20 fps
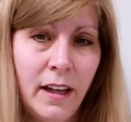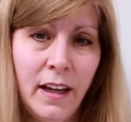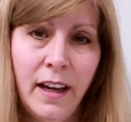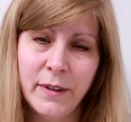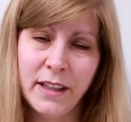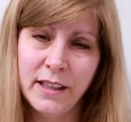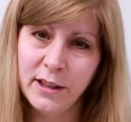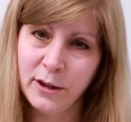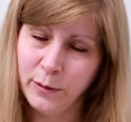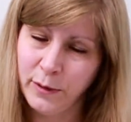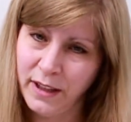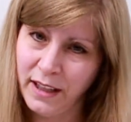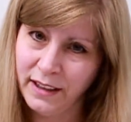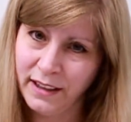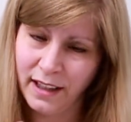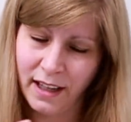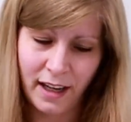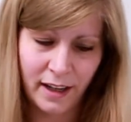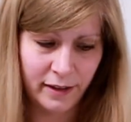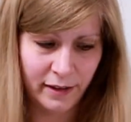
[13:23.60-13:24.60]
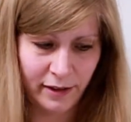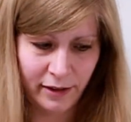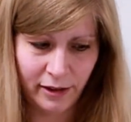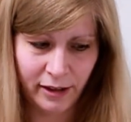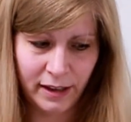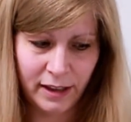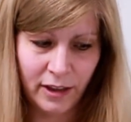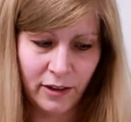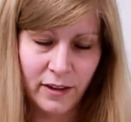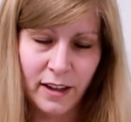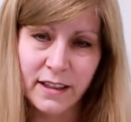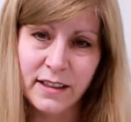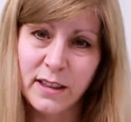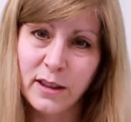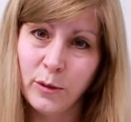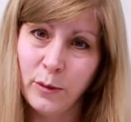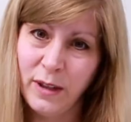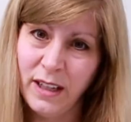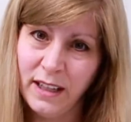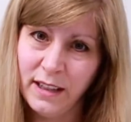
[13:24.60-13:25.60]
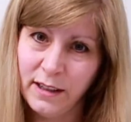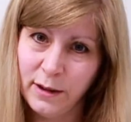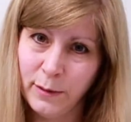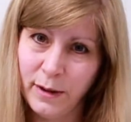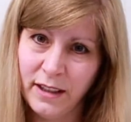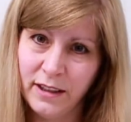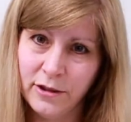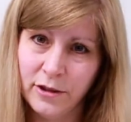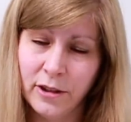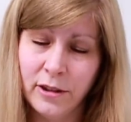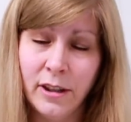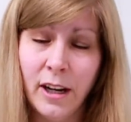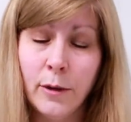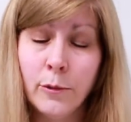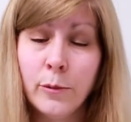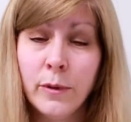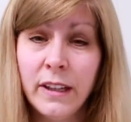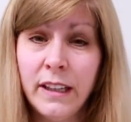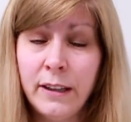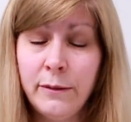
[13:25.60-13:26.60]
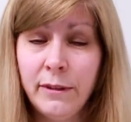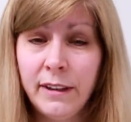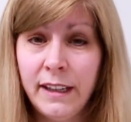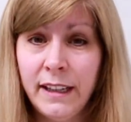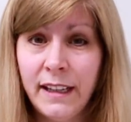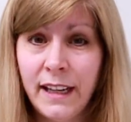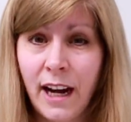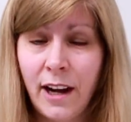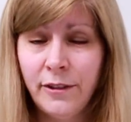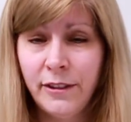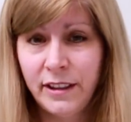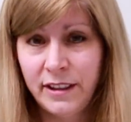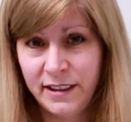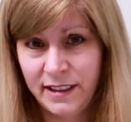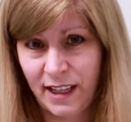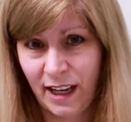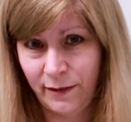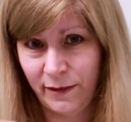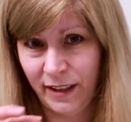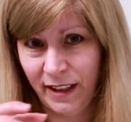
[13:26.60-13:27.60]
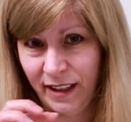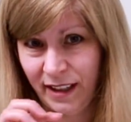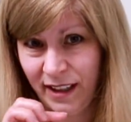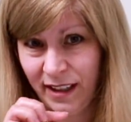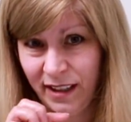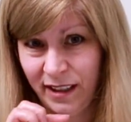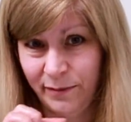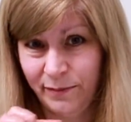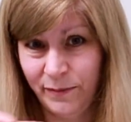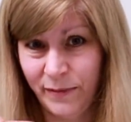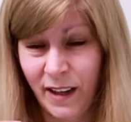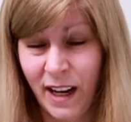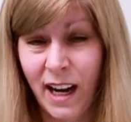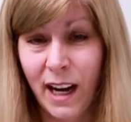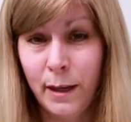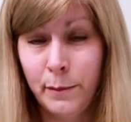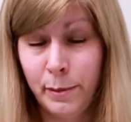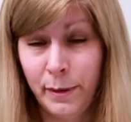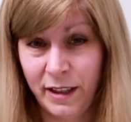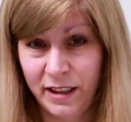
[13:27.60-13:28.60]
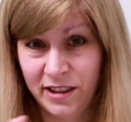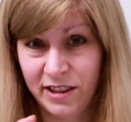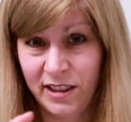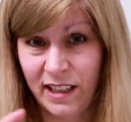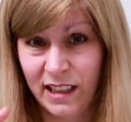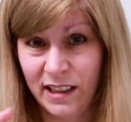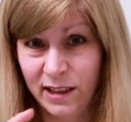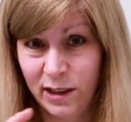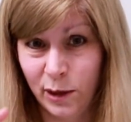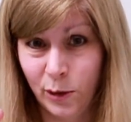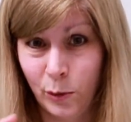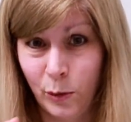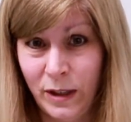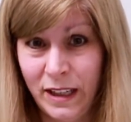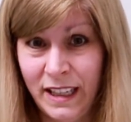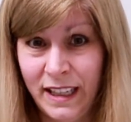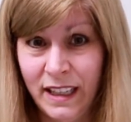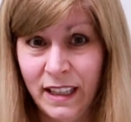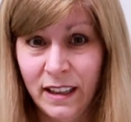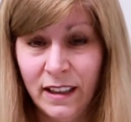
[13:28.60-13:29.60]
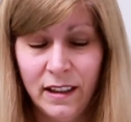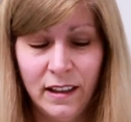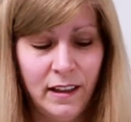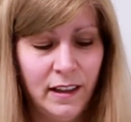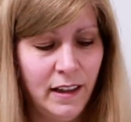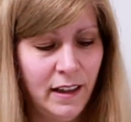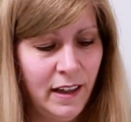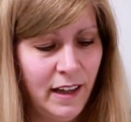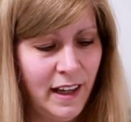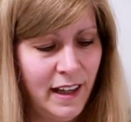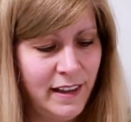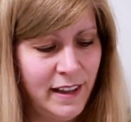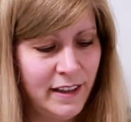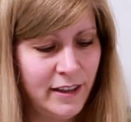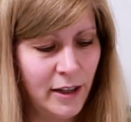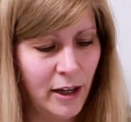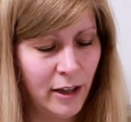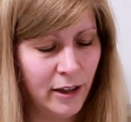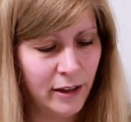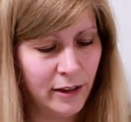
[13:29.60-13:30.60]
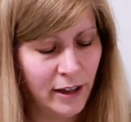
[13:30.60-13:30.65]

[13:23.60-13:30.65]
They squeak. They have, you can hear that squeak, squeak. So they're not really, really loud. They just have like a high-pitched like squeak, and they talk a